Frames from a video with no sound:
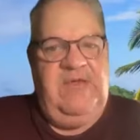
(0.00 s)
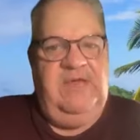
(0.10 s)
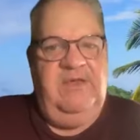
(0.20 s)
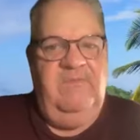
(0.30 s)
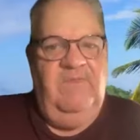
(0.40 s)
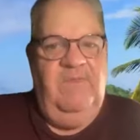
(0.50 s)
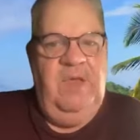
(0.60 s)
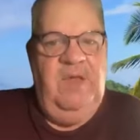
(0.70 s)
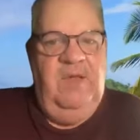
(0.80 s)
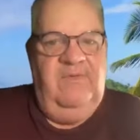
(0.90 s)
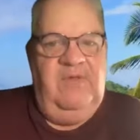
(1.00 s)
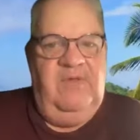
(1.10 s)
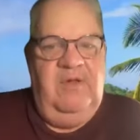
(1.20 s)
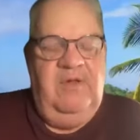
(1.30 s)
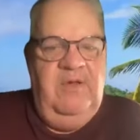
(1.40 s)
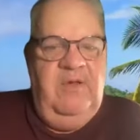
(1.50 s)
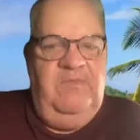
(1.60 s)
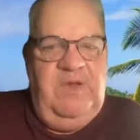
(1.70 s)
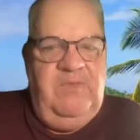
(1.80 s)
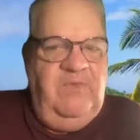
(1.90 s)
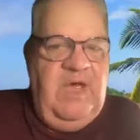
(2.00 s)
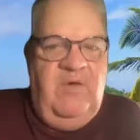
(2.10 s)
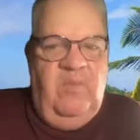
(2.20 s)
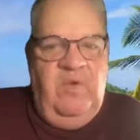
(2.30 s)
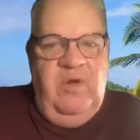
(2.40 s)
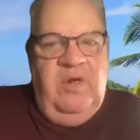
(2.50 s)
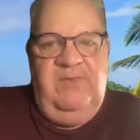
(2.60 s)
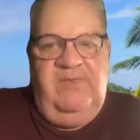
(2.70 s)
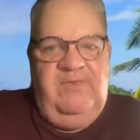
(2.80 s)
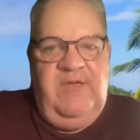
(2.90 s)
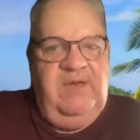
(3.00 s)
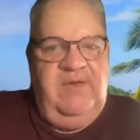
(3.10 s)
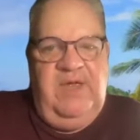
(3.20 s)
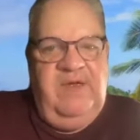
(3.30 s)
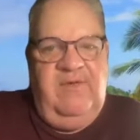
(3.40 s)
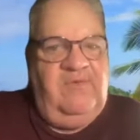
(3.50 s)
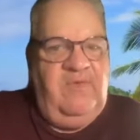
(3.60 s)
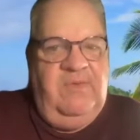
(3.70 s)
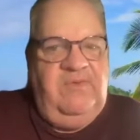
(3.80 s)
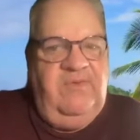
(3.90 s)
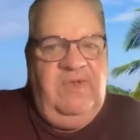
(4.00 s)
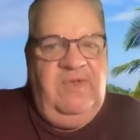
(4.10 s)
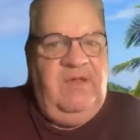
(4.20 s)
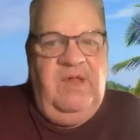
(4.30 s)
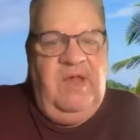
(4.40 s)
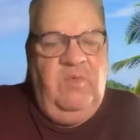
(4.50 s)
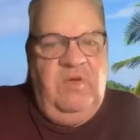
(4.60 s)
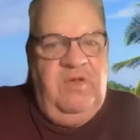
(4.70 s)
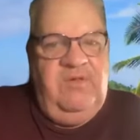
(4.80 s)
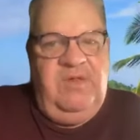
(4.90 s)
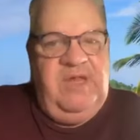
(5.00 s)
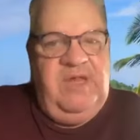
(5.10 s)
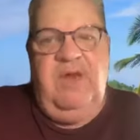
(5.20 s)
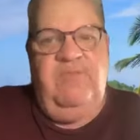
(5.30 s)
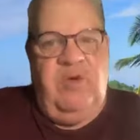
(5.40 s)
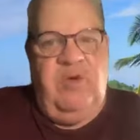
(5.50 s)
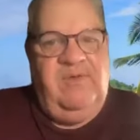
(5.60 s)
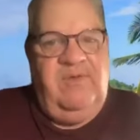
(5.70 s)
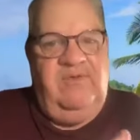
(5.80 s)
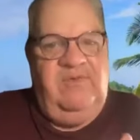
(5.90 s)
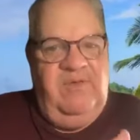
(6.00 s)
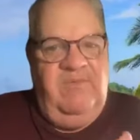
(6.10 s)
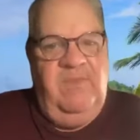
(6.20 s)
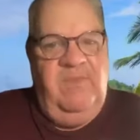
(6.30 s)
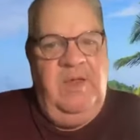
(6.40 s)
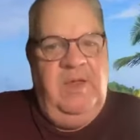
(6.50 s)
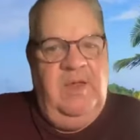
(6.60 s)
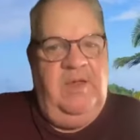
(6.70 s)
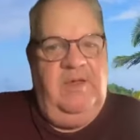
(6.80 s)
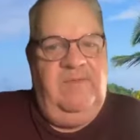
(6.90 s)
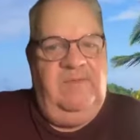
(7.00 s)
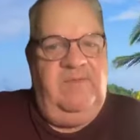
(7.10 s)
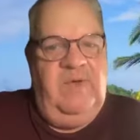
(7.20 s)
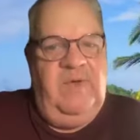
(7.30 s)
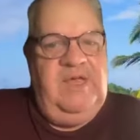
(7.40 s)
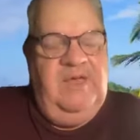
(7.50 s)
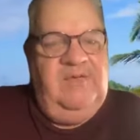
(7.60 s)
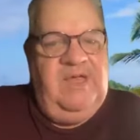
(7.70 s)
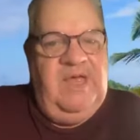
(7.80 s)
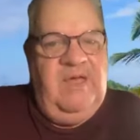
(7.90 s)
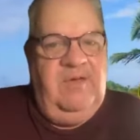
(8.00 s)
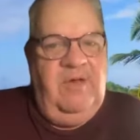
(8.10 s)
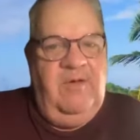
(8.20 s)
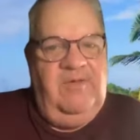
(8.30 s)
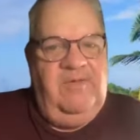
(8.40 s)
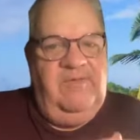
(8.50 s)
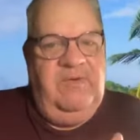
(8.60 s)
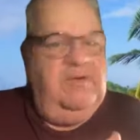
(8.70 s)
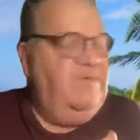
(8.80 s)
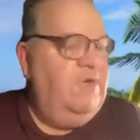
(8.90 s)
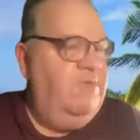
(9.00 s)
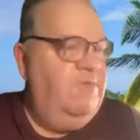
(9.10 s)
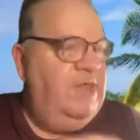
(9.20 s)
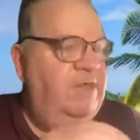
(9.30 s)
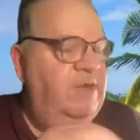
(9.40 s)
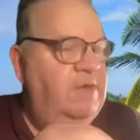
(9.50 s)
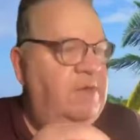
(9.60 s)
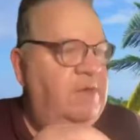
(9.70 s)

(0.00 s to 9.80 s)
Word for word: him. So people know words, they know scriptures, and they know words, but they don't practice them. 20 years ago, the Holy Spirit told Matthew,